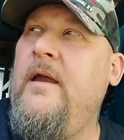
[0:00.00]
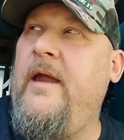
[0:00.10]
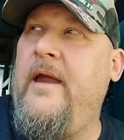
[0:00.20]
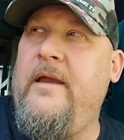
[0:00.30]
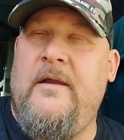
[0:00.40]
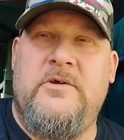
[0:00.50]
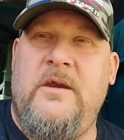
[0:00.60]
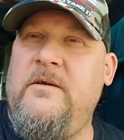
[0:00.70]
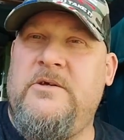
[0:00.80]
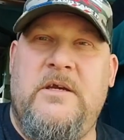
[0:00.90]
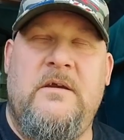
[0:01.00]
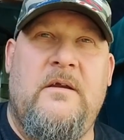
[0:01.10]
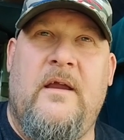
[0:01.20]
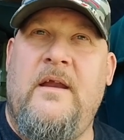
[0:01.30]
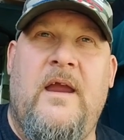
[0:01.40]
and
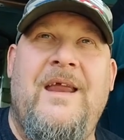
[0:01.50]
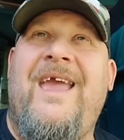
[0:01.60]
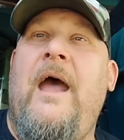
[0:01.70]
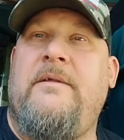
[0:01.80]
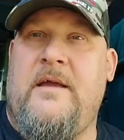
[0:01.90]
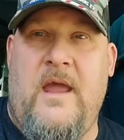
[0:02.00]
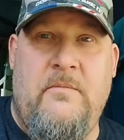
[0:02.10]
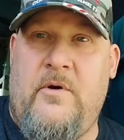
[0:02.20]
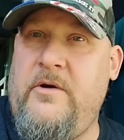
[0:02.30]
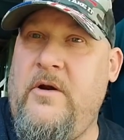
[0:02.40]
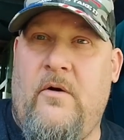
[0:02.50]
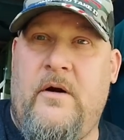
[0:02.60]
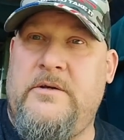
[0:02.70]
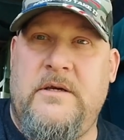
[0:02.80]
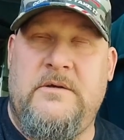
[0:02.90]
any cat that came in her
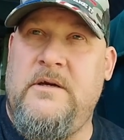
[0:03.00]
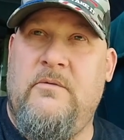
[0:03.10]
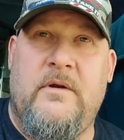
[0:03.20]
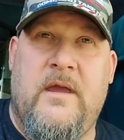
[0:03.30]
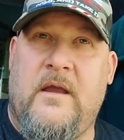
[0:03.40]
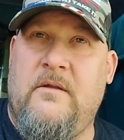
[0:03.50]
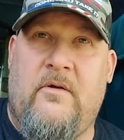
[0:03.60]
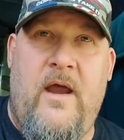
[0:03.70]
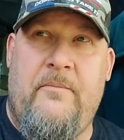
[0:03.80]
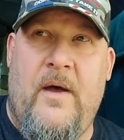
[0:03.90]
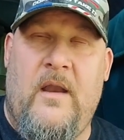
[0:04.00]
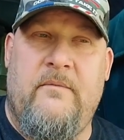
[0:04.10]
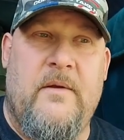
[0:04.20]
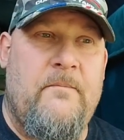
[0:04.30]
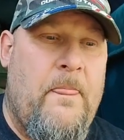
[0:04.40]
yard, she would kick the crap out
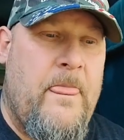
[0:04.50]
of it.